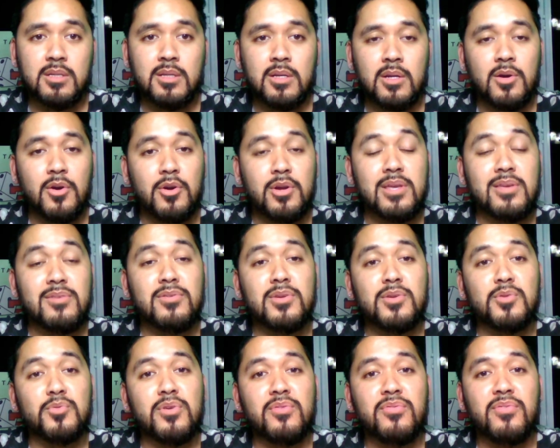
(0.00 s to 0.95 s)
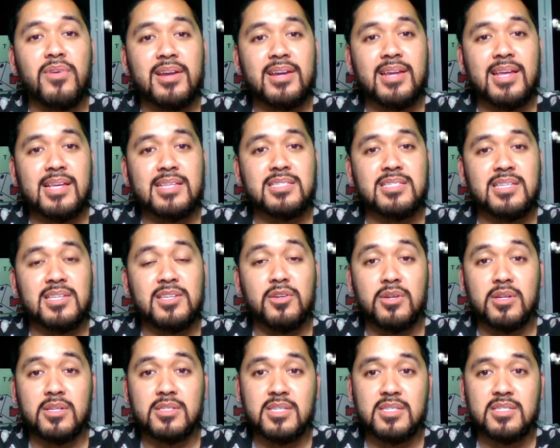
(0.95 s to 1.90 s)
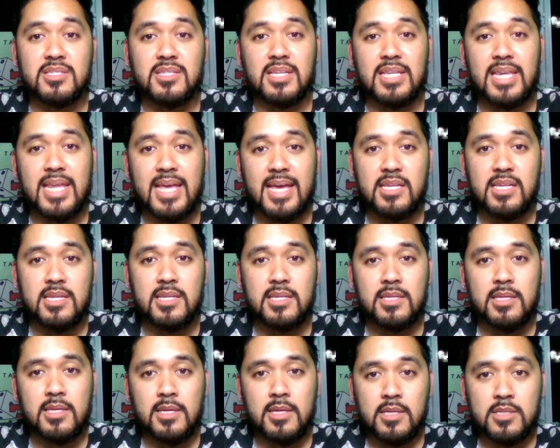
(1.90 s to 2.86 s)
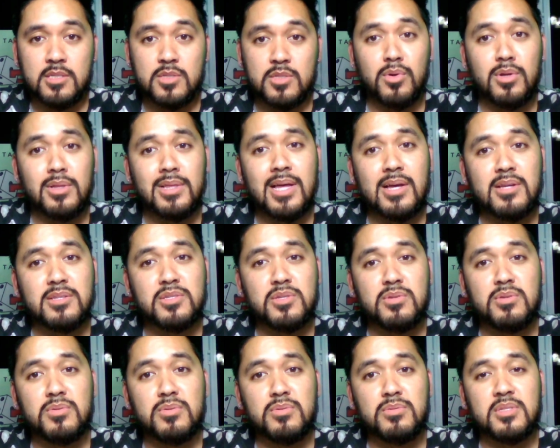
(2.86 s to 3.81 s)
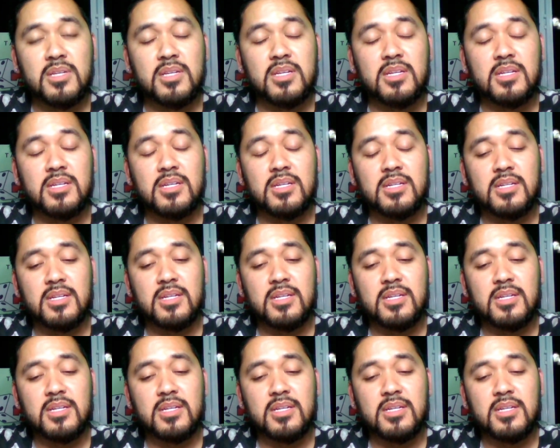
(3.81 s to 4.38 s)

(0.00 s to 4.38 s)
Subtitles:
or even refinancing your existing debt. So it allows you to